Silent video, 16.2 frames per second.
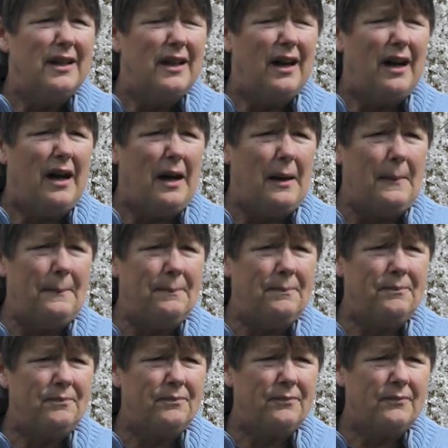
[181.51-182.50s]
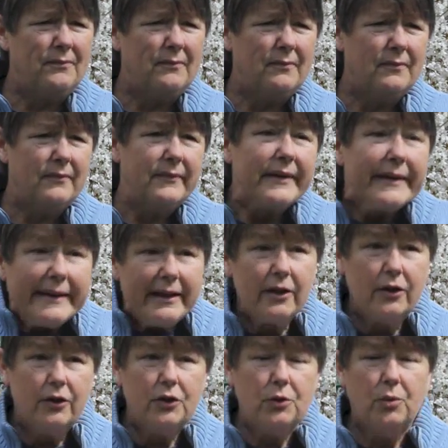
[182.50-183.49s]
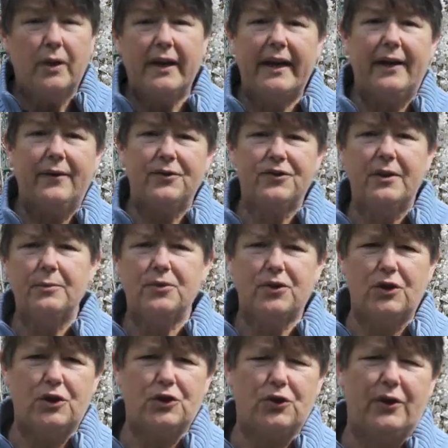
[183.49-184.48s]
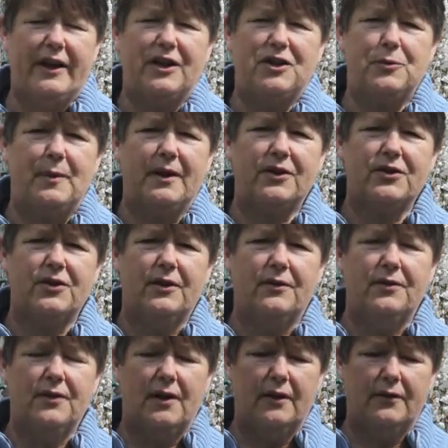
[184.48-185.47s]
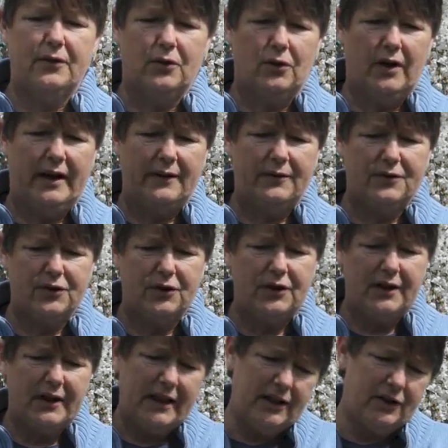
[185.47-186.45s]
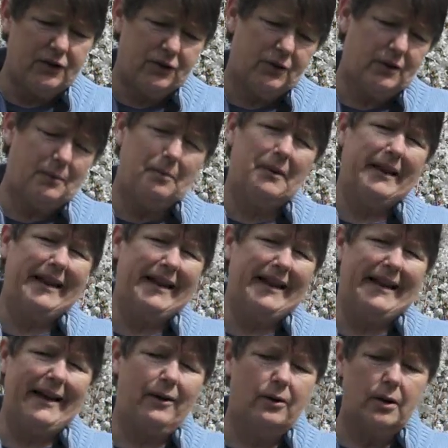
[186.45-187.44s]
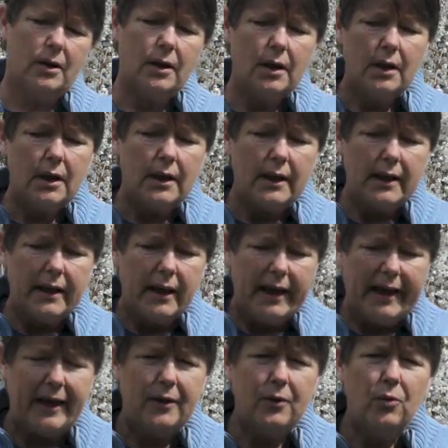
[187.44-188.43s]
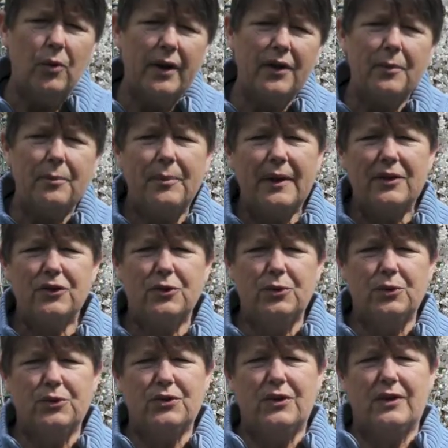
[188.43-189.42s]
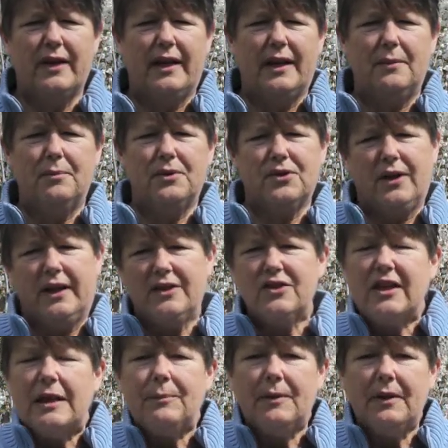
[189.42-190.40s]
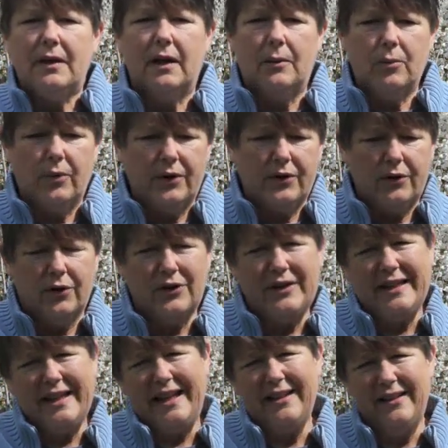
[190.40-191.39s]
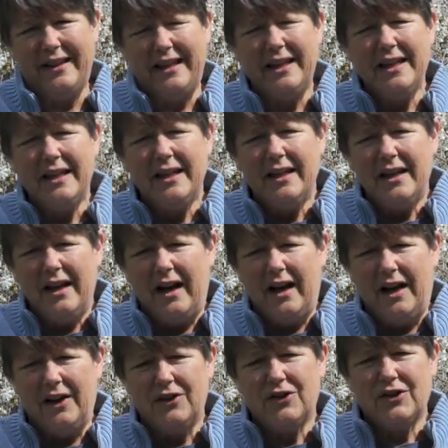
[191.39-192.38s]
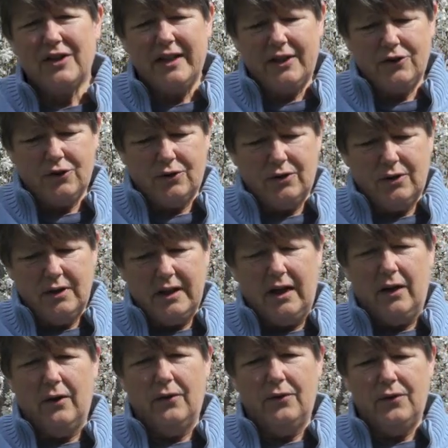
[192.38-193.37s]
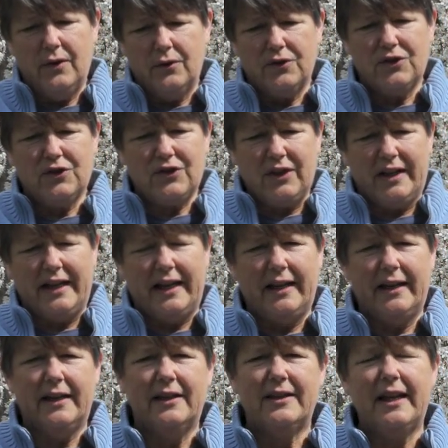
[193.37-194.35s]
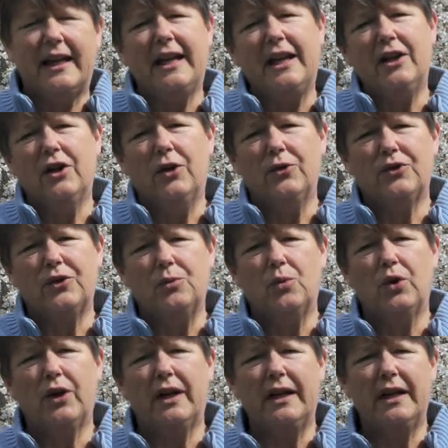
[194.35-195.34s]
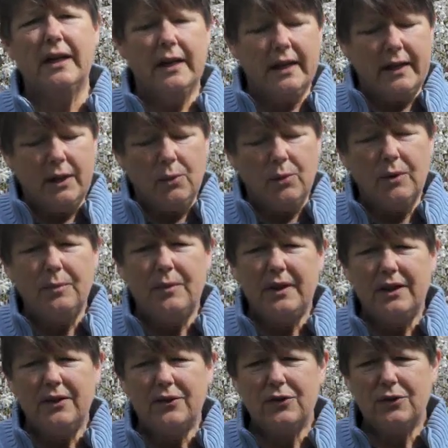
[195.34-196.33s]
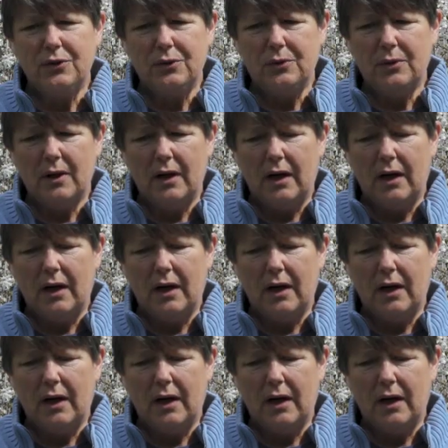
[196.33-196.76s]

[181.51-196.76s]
You want to have some social aspects of your life. So you need to sort of plan it out. And one of the best tools to that, besides keeping up with your daily schedule of studying and taking notes and working, would be to